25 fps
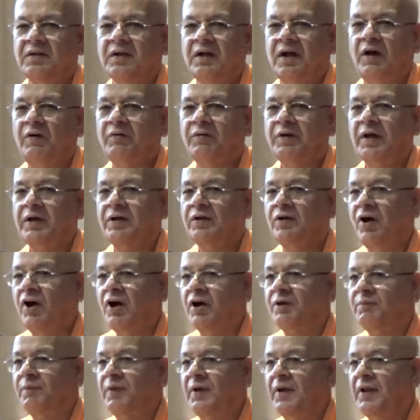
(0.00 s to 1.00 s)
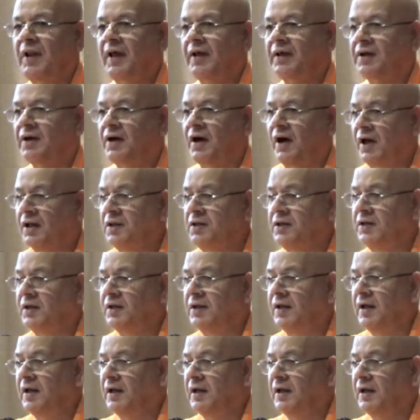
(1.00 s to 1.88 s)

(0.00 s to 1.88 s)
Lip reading: How can God be like Kali,